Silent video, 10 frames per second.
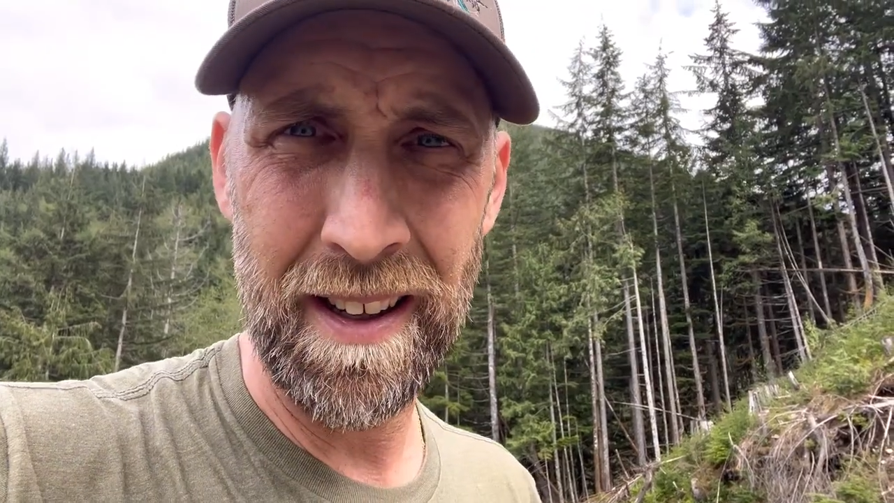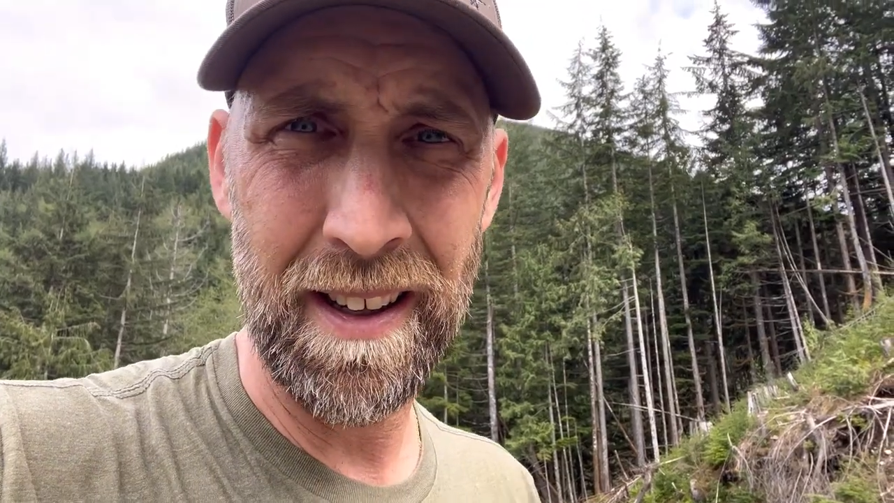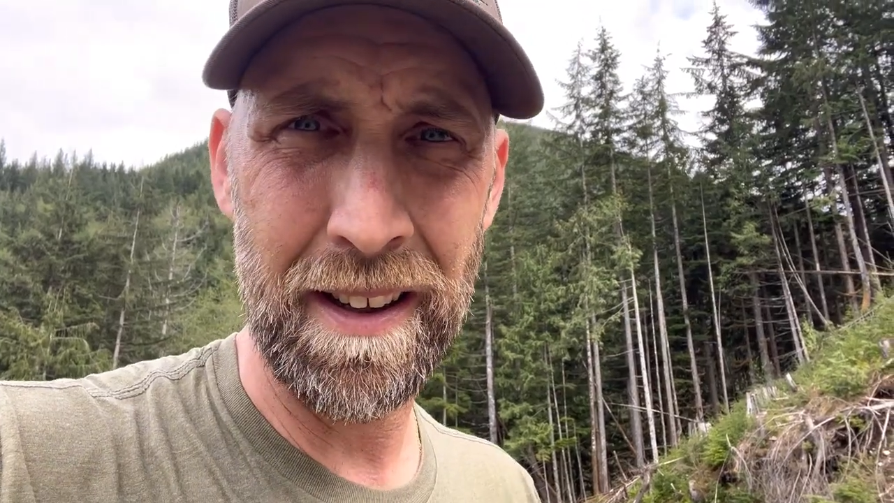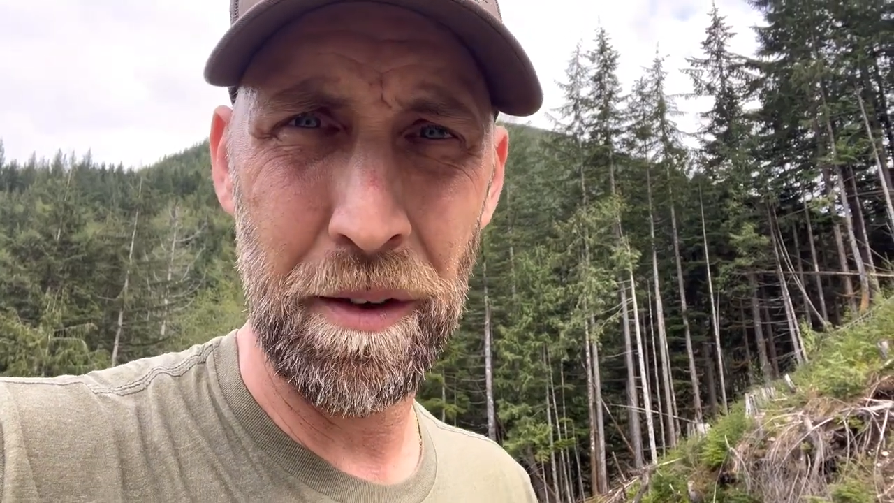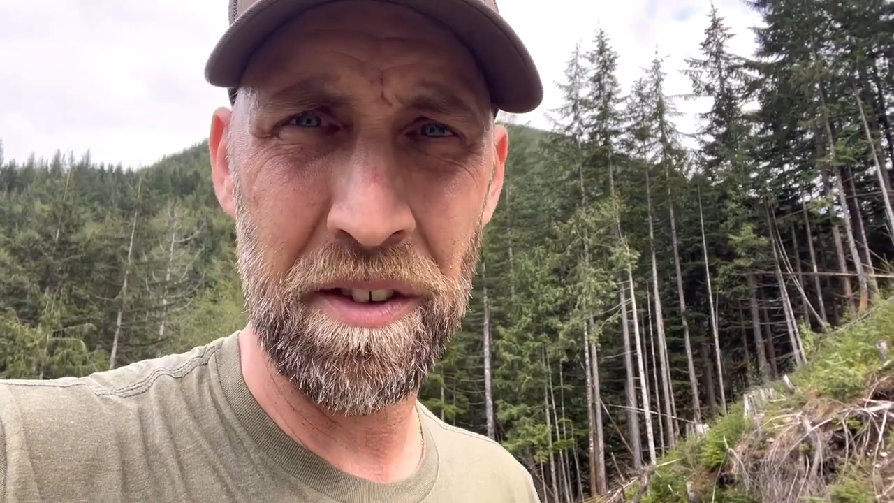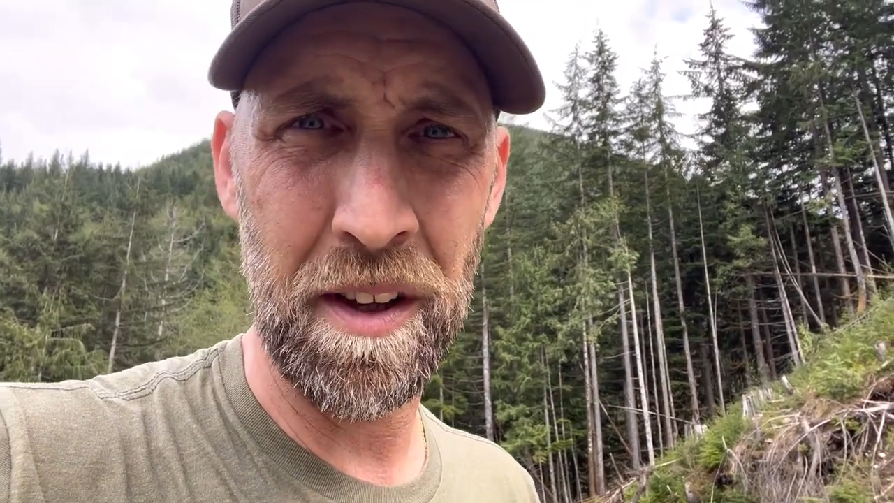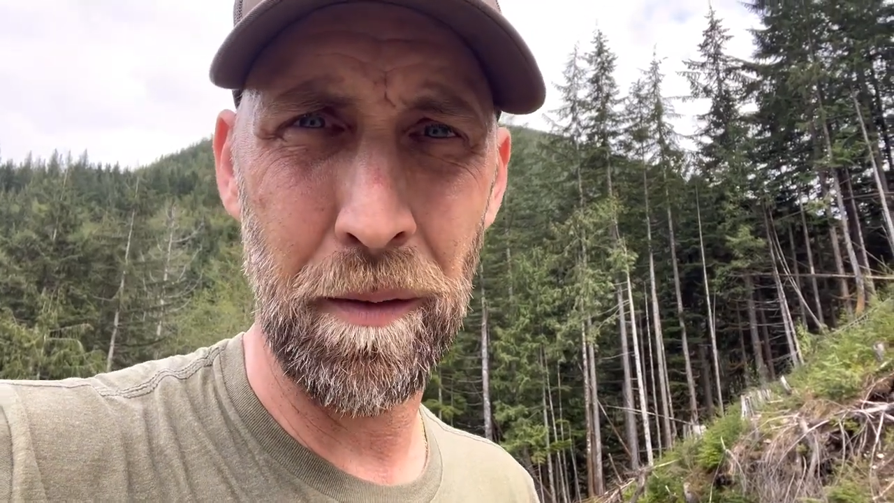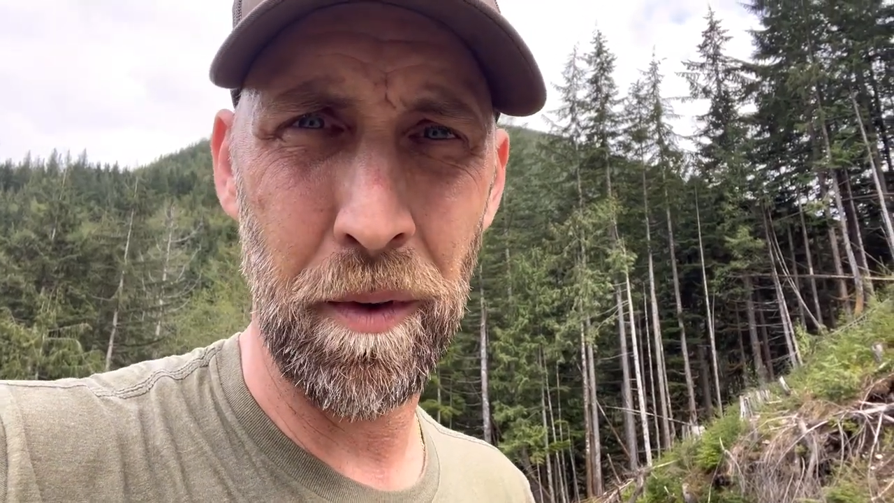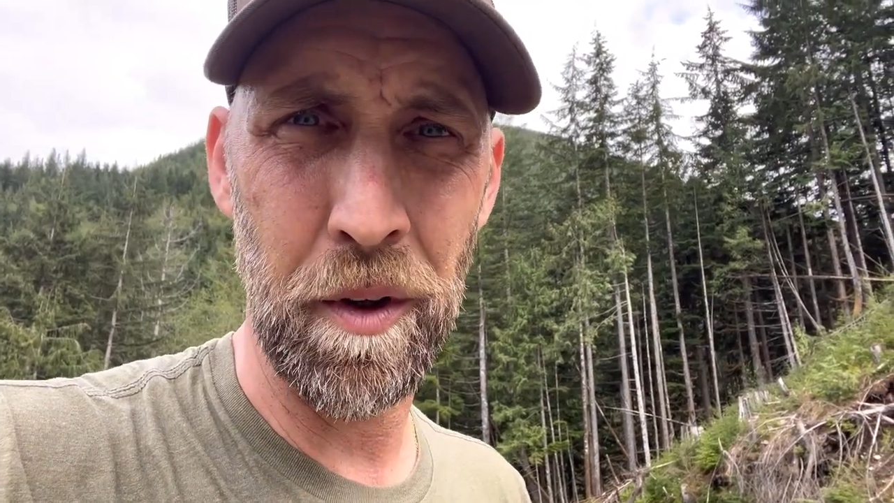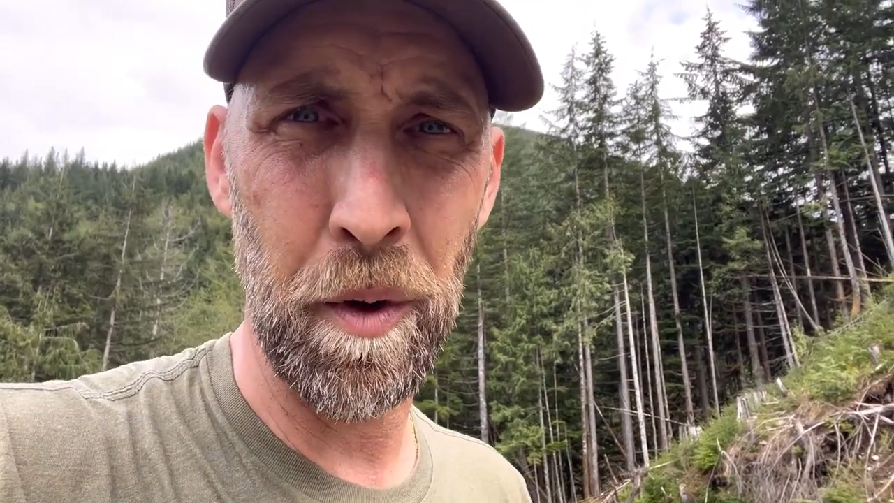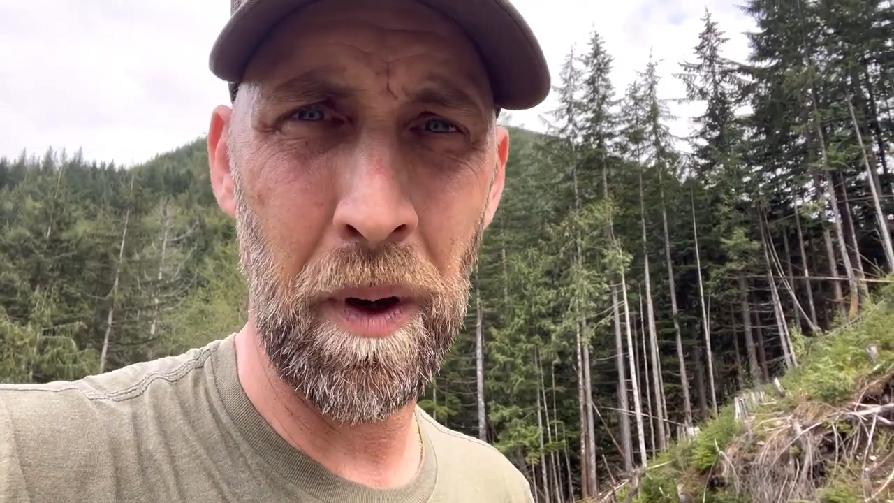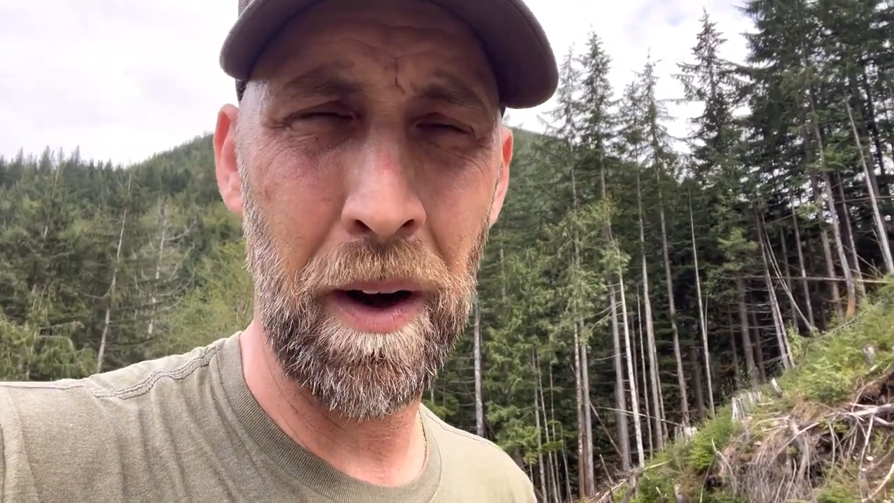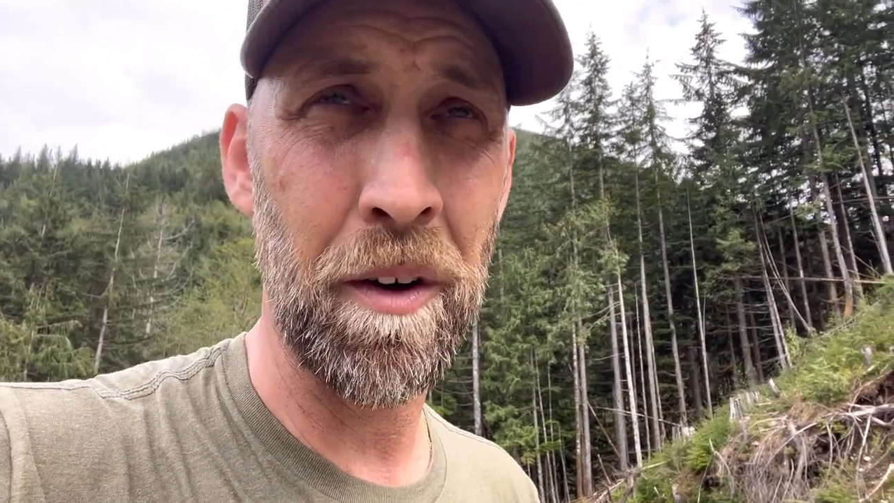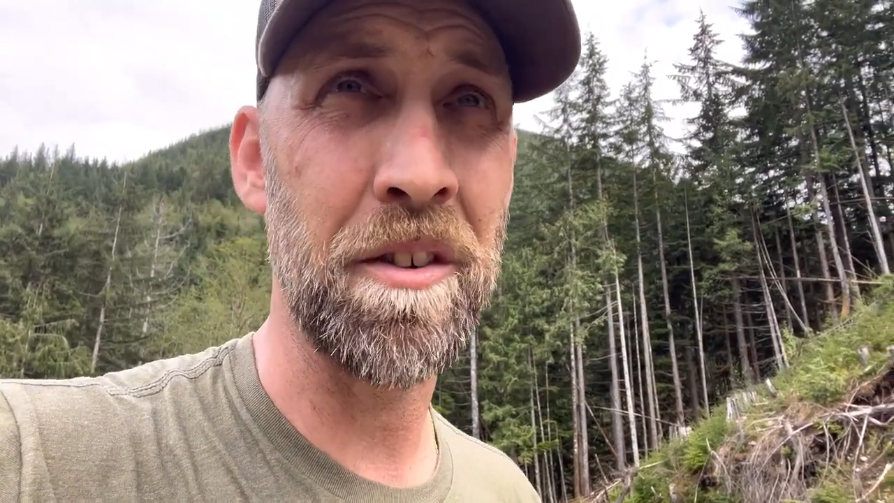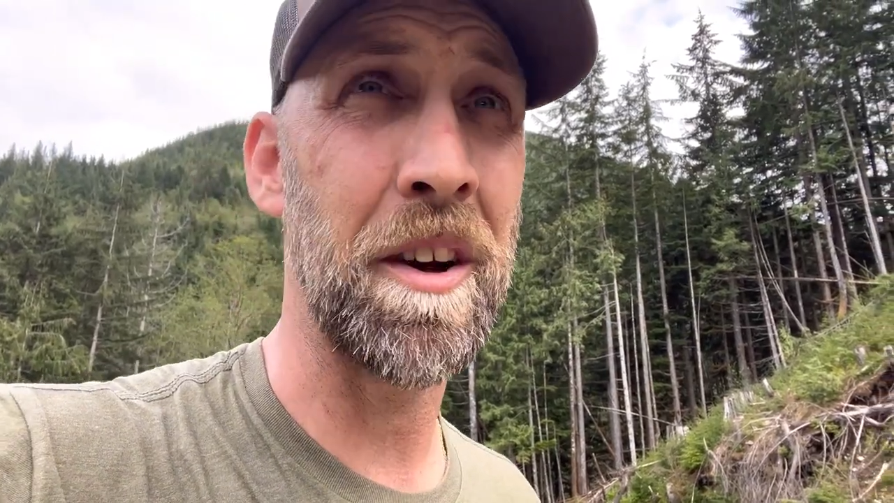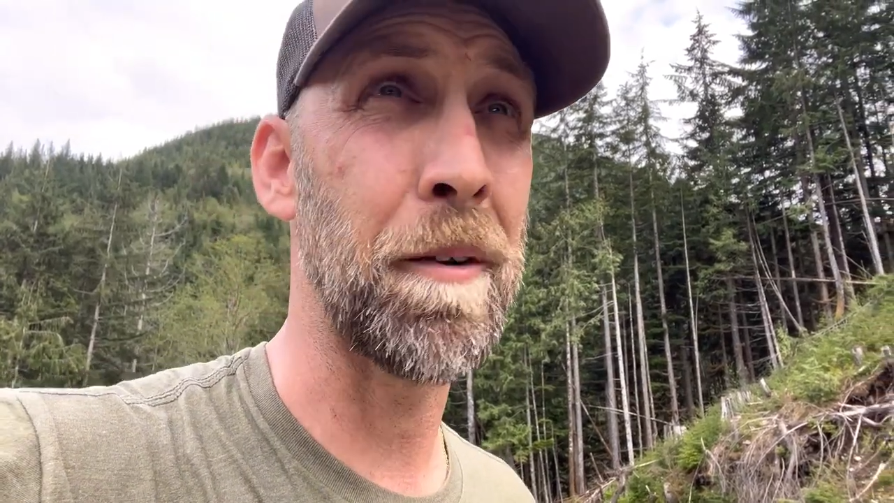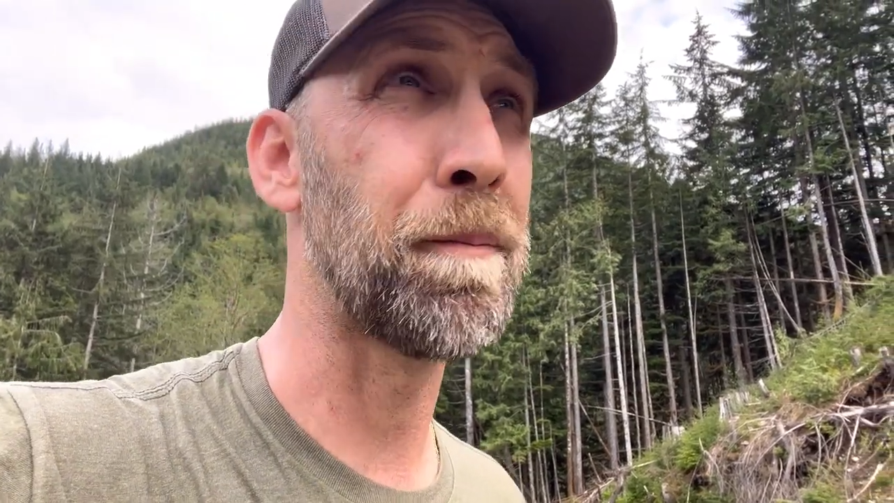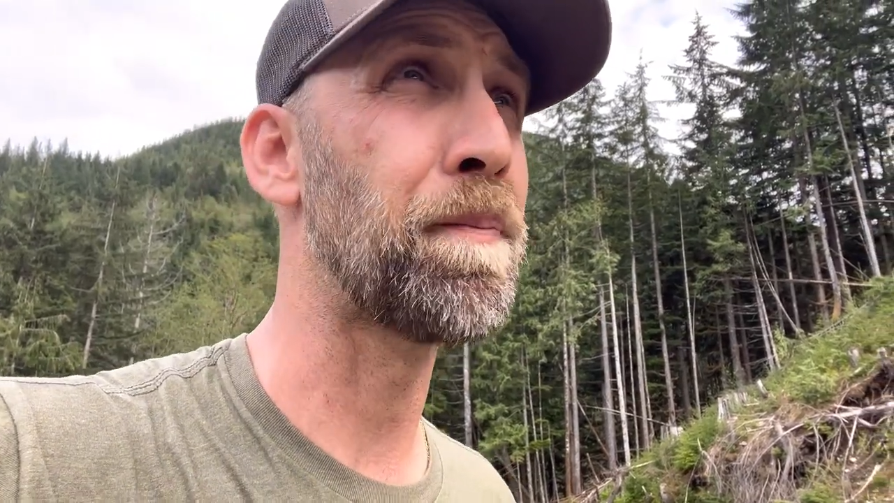because I was sitting for 2 hours there.